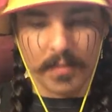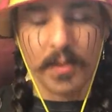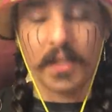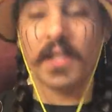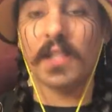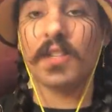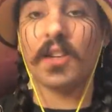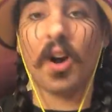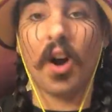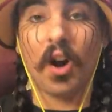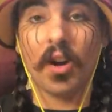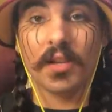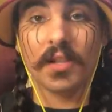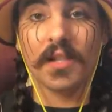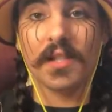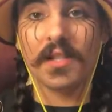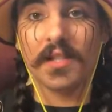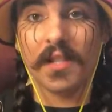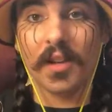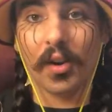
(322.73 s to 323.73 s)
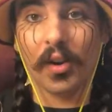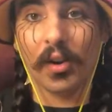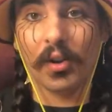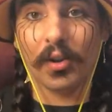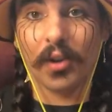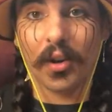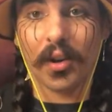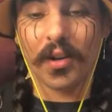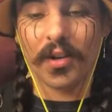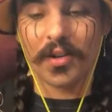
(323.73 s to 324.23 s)
but these cards still
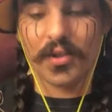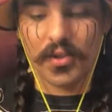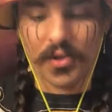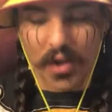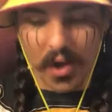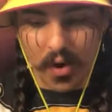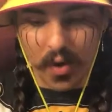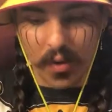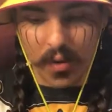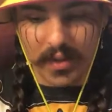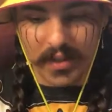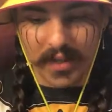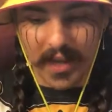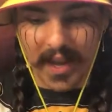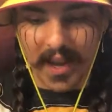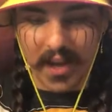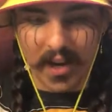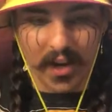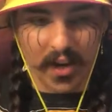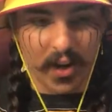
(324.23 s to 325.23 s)
look so dang